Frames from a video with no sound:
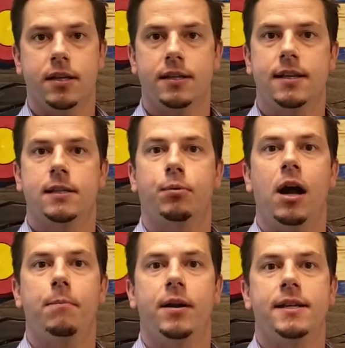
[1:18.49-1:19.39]
this is
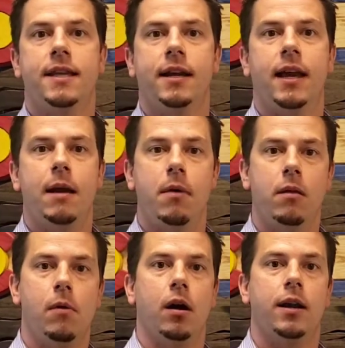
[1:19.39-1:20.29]
properties that came on
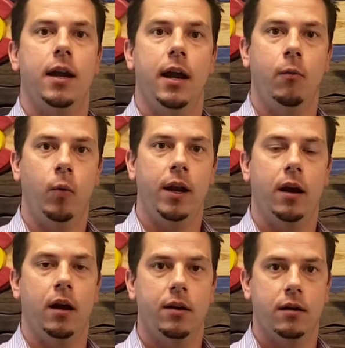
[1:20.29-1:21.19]
the market and went
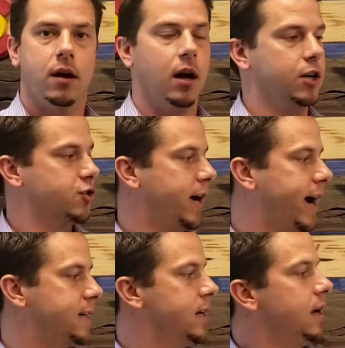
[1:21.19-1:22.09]
under
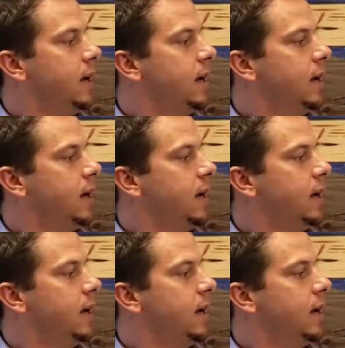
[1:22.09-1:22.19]
contract.